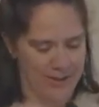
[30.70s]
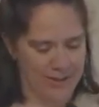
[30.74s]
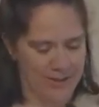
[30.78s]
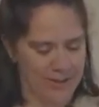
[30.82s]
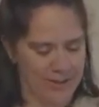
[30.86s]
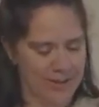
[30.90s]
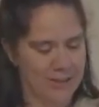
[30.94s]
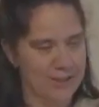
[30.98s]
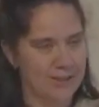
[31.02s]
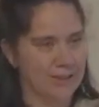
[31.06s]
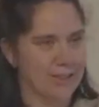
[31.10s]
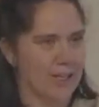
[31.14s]

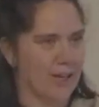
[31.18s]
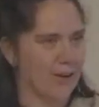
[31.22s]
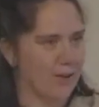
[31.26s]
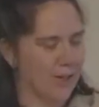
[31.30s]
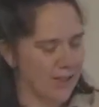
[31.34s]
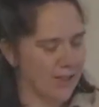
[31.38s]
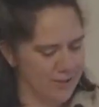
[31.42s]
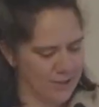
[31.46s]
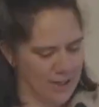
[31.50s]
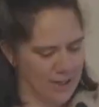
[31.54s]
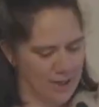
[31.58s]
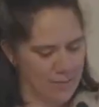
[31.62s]

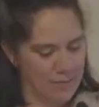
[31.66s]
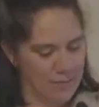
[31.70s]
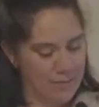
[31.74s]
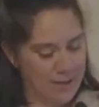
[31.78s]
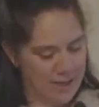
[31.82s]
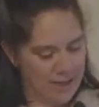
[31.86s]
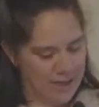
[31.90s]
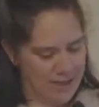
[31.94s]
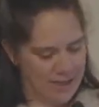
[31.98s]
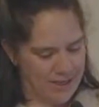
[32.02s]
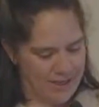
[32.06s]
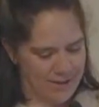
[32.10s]
Scouting taught
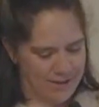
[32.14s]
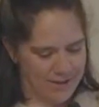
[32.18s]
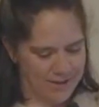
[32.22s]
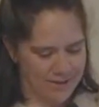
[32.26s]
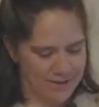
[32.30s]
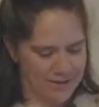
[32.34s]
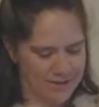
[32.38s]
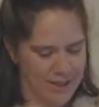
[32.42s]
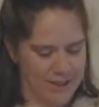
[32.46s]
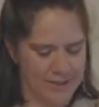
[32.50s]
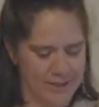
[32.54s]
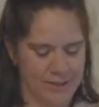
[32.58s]
me not